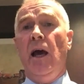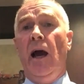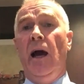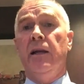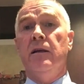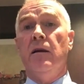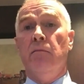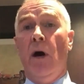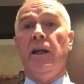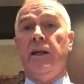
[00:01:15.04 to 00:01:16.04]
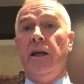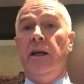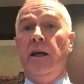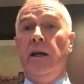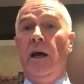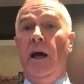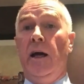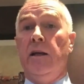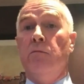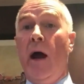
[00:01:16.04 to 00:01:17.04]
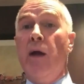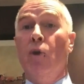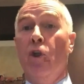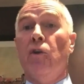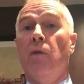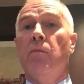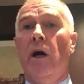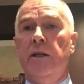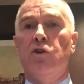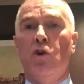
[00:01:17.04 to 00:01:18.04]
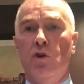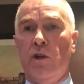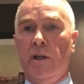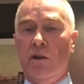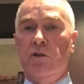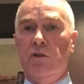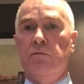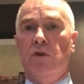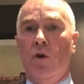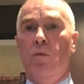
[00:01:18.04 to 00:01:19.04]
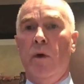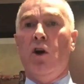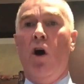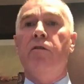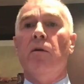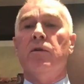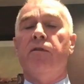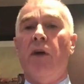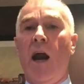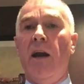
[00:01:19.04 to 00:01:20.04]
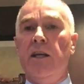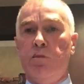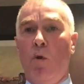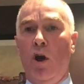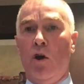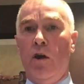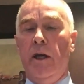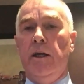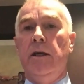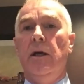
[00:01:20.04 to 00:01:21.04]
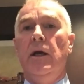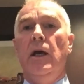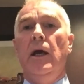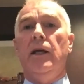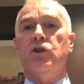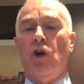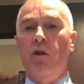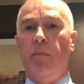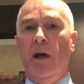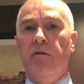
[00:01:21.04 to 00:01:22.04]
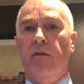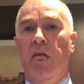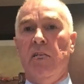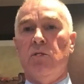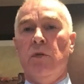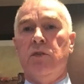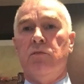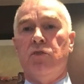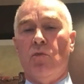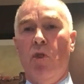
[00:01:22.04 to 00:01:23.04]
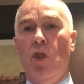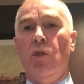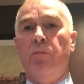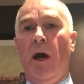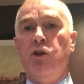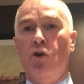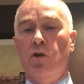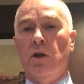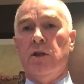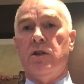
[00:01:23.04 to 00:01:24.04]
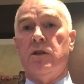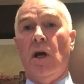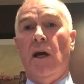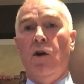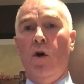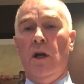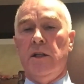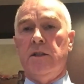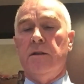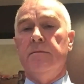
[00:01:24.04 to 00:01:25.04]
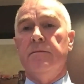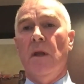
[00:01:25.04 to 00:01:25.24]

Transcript: and Malachi and my brother are married to 2 sisters. So we come from a very small area in South Belfast, which was surrounded by Unionists and Loyalists.